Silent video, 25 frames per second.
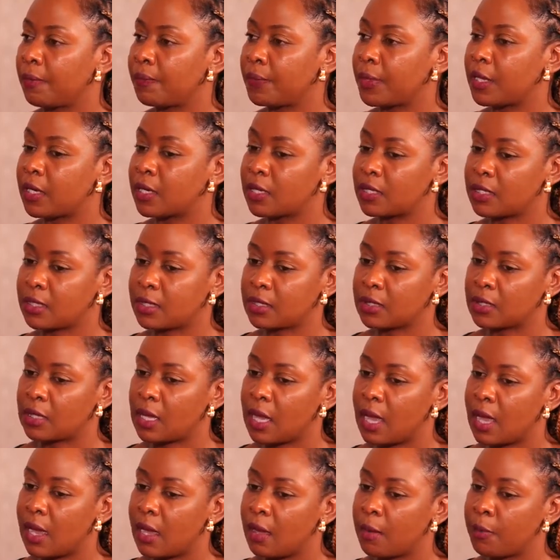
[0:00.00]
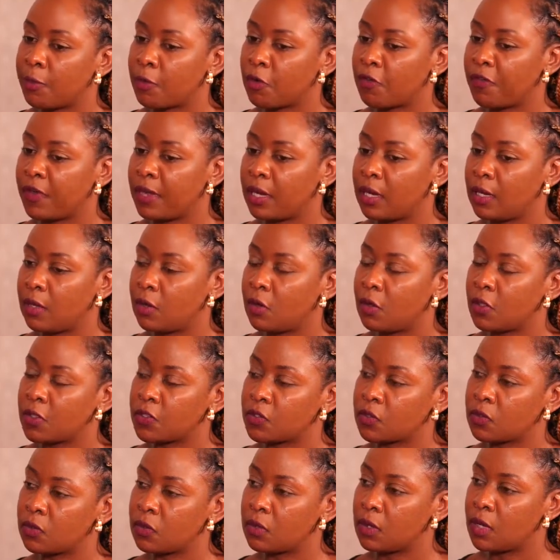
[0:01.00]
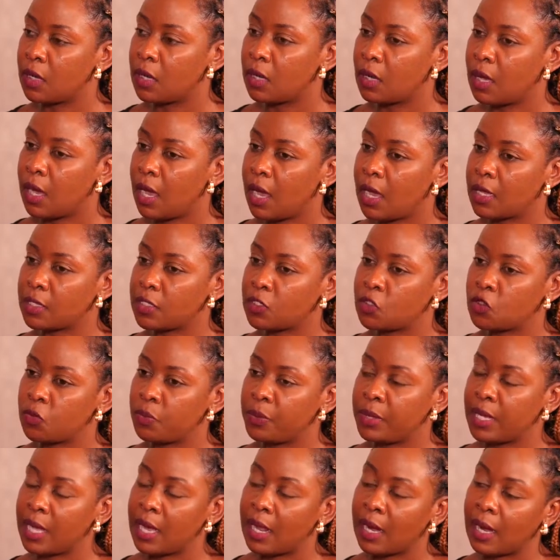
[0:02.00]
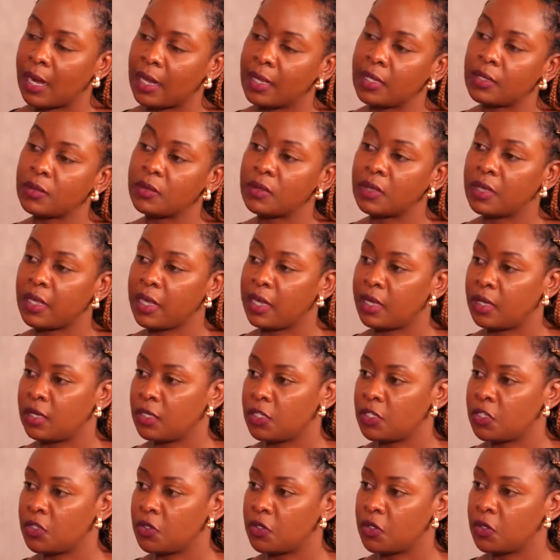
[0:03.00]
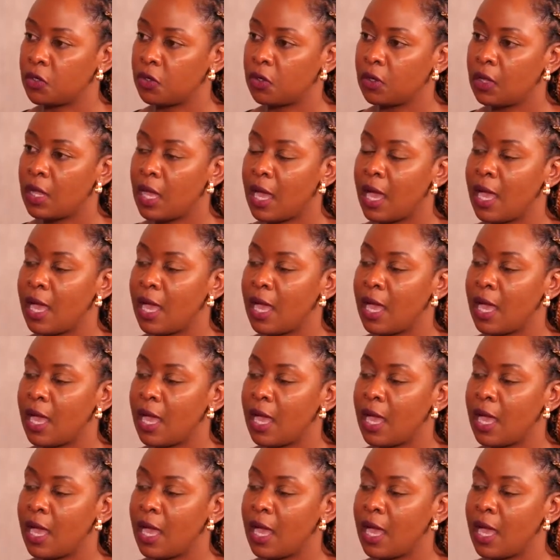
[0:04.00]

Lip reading: risks profiling also has to be aligned with age, you know.